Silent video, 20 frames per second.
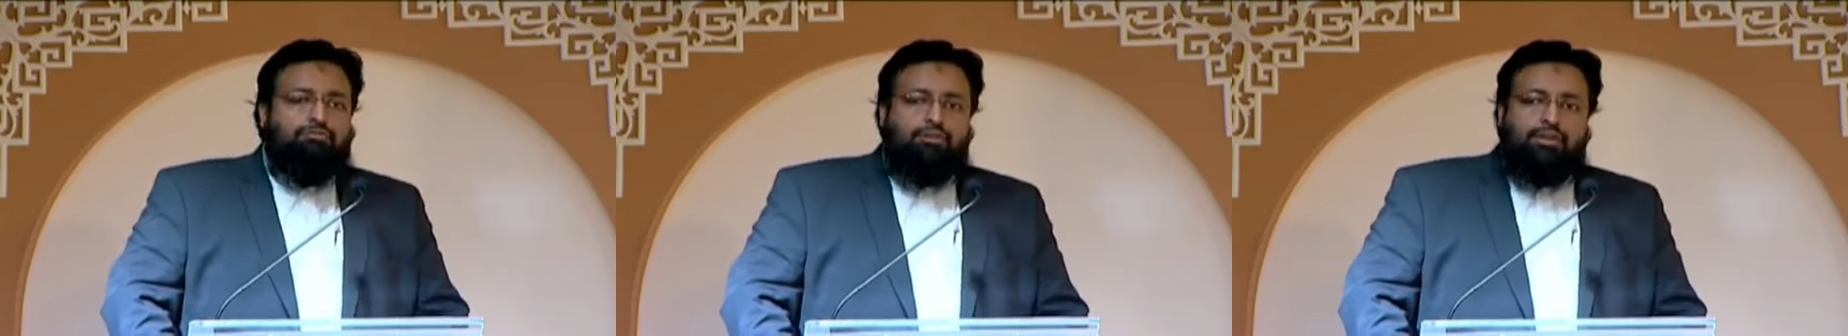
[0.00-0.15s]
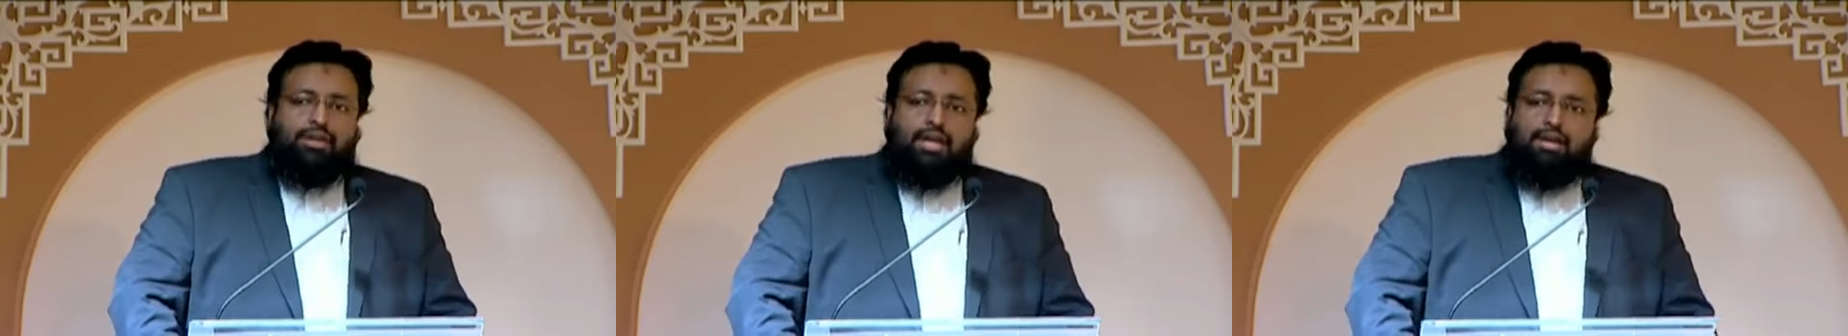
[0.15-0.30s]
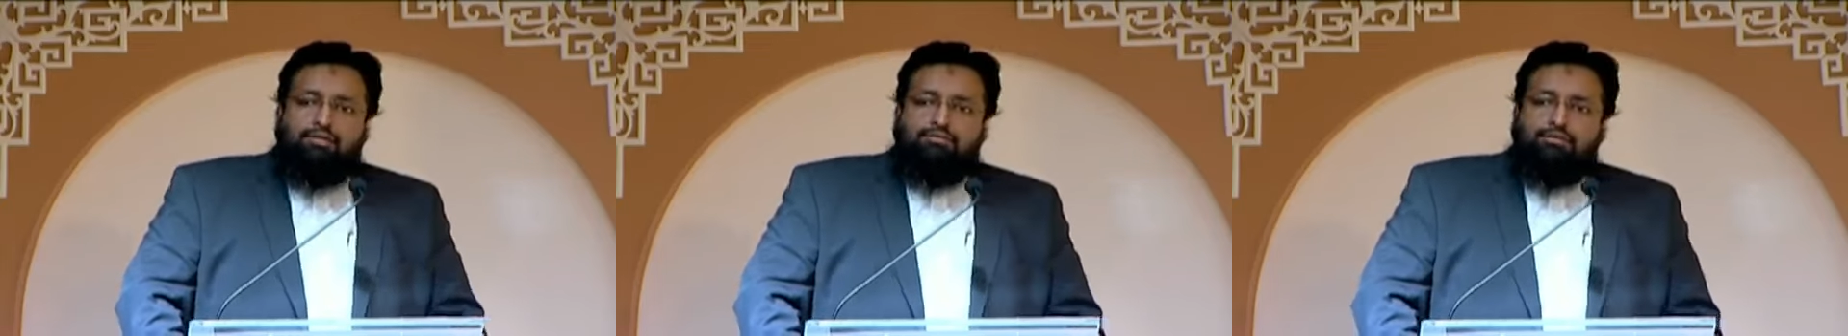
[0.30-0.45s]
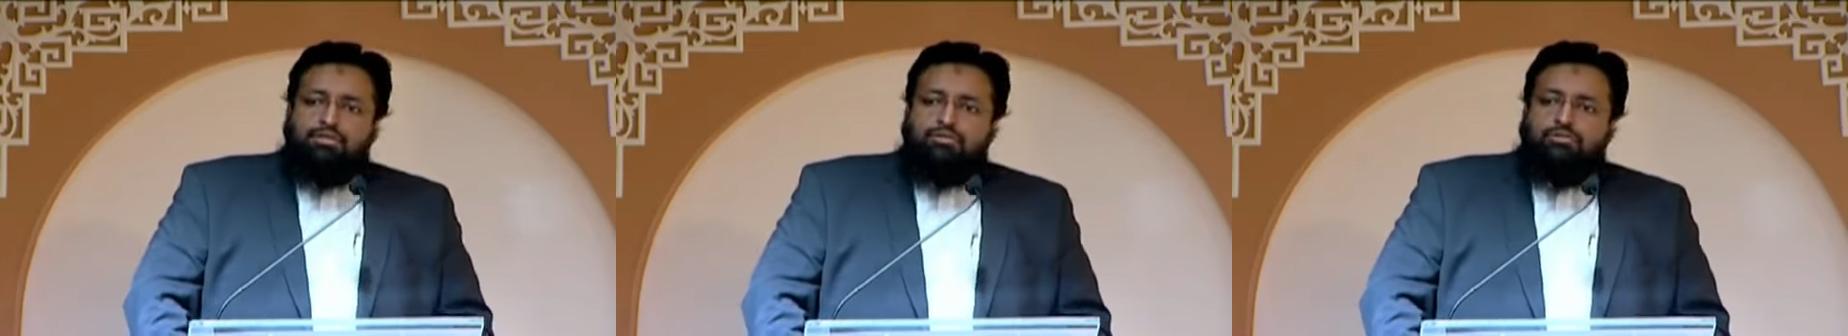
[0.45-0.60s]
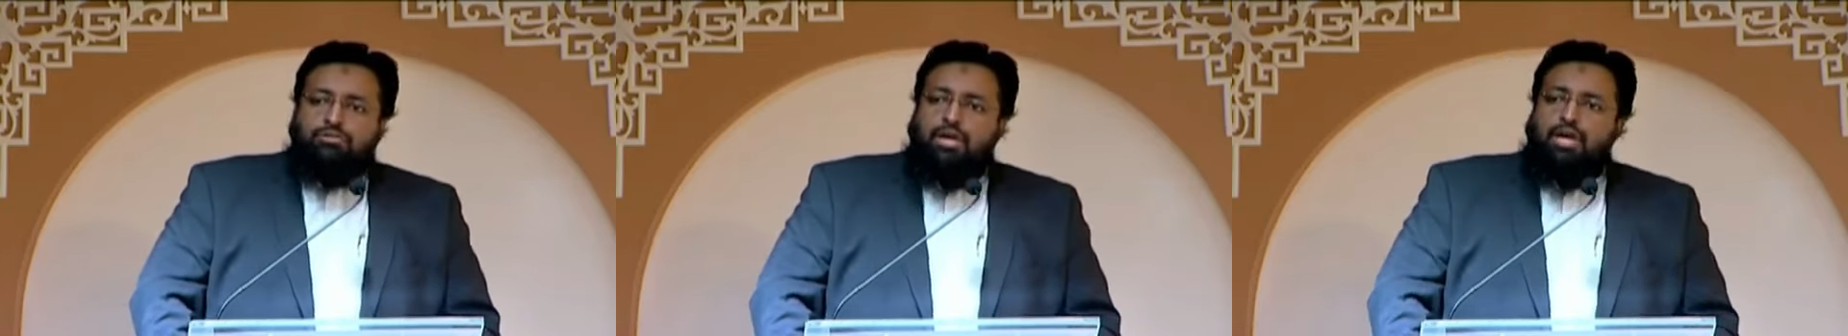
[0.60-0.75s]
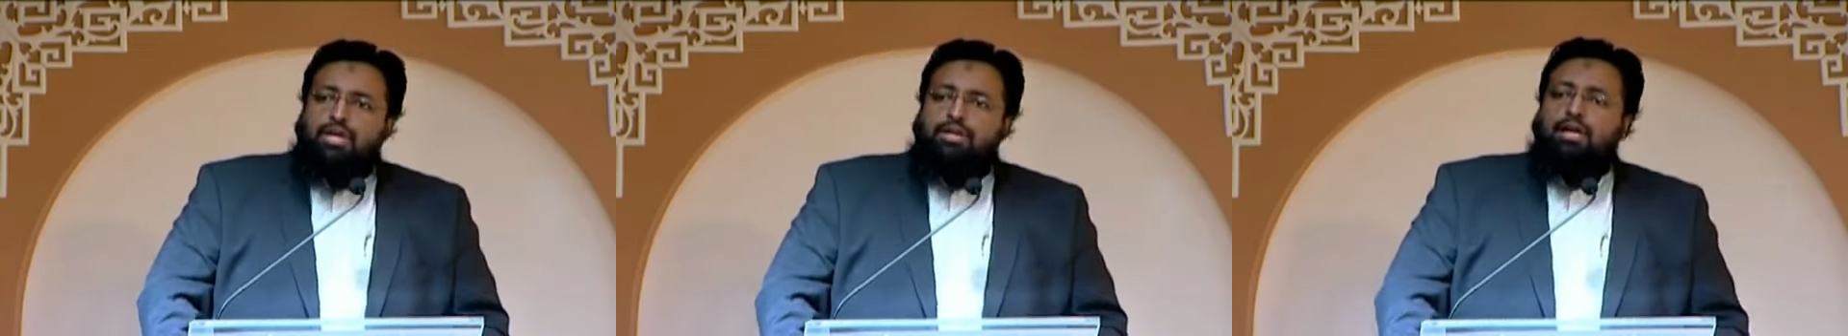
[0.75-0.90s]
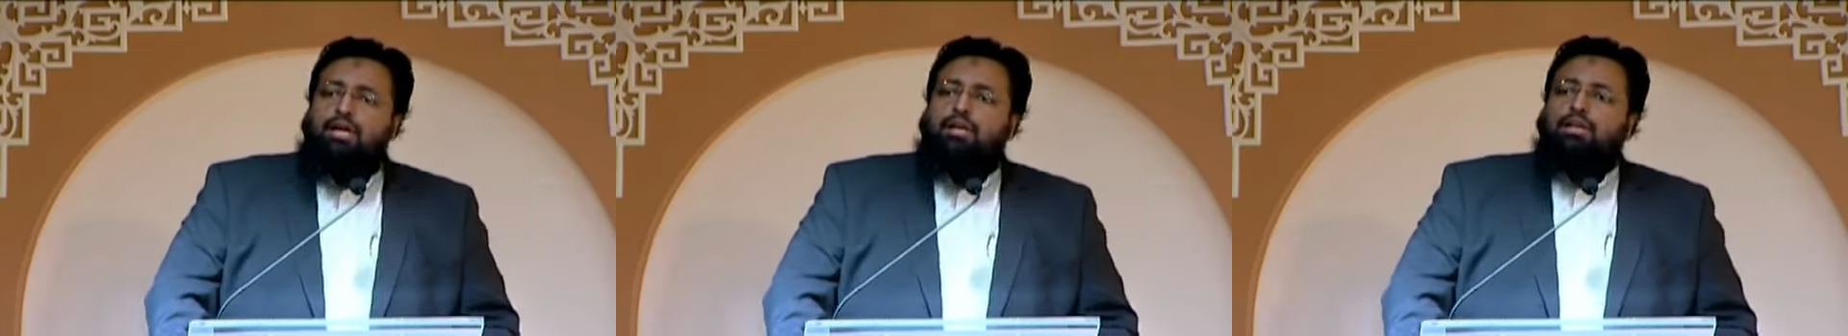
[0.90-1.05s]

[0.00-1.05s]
forgave us and